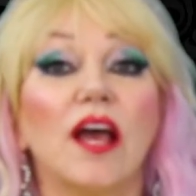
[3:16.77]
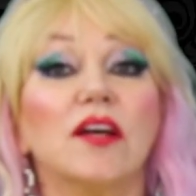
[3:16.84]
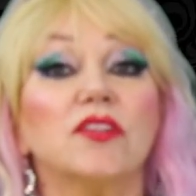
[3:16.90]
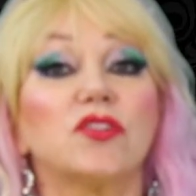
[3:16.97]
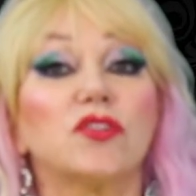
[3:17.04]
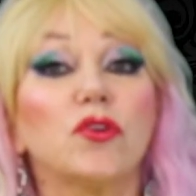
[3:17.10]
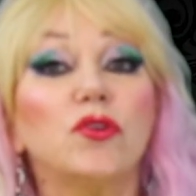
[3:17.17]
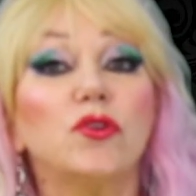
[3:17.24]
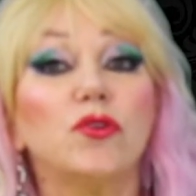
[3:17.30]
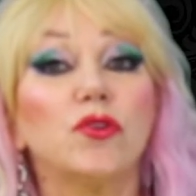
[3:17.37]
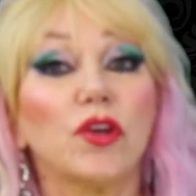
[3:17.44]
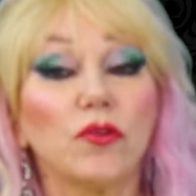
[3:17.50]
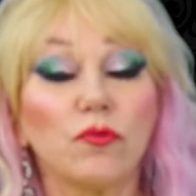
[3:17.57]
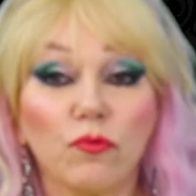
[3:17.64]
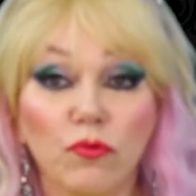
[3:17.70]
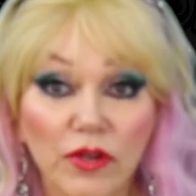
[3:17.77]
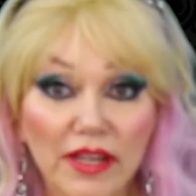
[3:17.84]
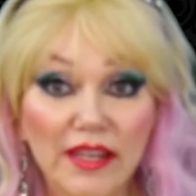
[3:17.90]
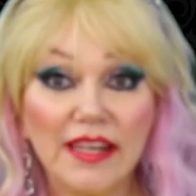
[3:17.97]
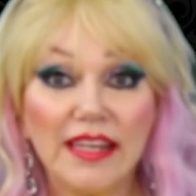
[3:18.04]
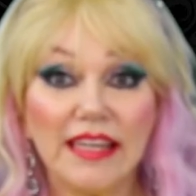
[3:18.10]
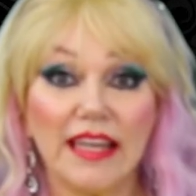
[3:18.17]
so you can
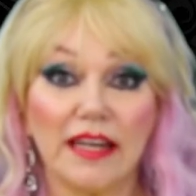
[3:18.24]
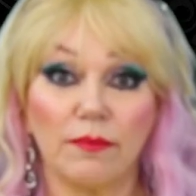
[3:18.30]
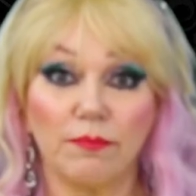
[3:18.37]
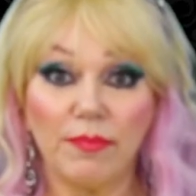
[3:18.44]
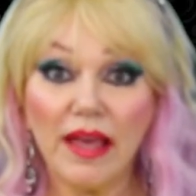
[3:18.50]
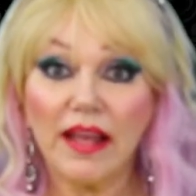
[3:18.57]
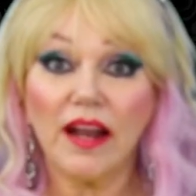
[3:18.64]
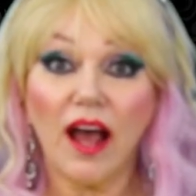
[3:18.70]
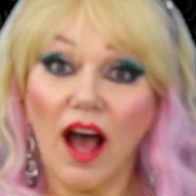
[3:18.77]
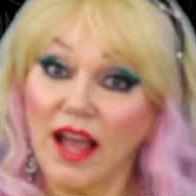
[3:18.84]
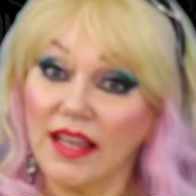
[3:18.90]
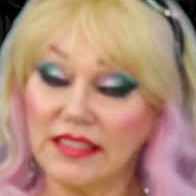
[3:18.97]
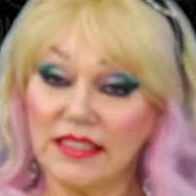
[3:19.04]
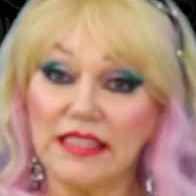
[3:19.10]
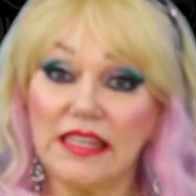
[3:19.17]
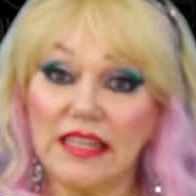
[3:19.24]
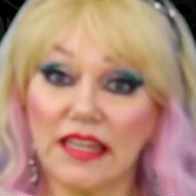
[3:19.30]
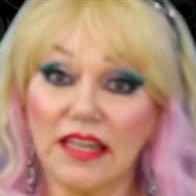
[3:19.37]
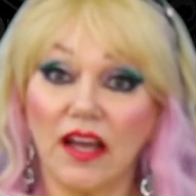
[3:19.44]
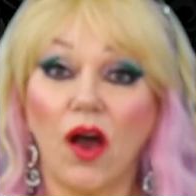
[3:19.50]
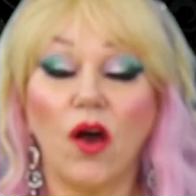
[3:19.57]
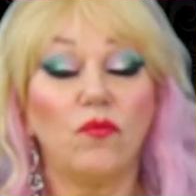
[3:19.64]
really get a better
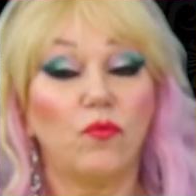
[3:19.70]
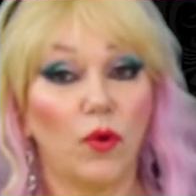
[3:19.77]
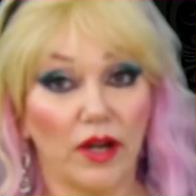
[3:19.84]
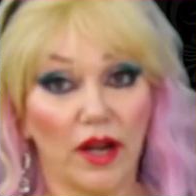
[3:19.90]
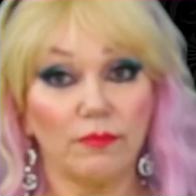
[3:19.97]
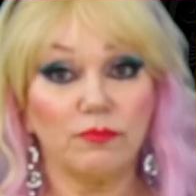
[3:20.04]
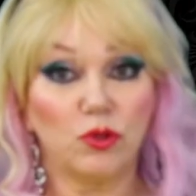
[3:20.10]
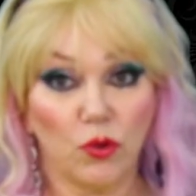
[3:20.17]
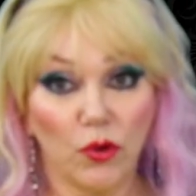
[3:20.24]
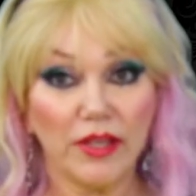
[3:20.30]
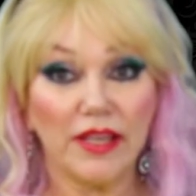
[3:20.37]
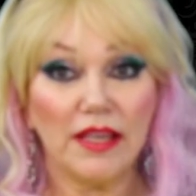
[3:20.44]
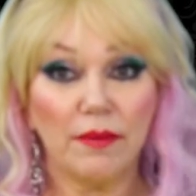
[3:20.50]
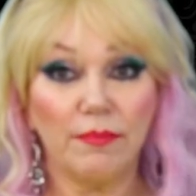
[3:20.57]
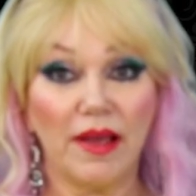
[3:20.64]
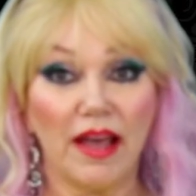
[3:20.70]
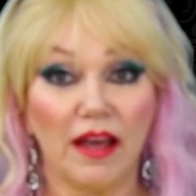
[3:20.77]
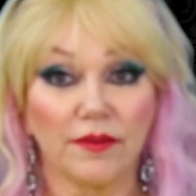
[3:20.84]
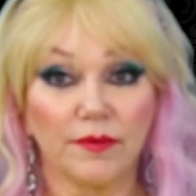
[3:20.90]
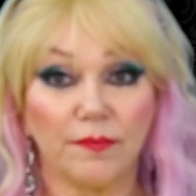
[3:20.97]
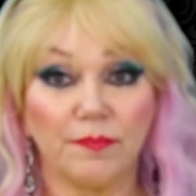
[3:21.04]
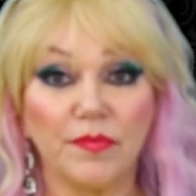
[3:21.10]
idea of what I'm talking about.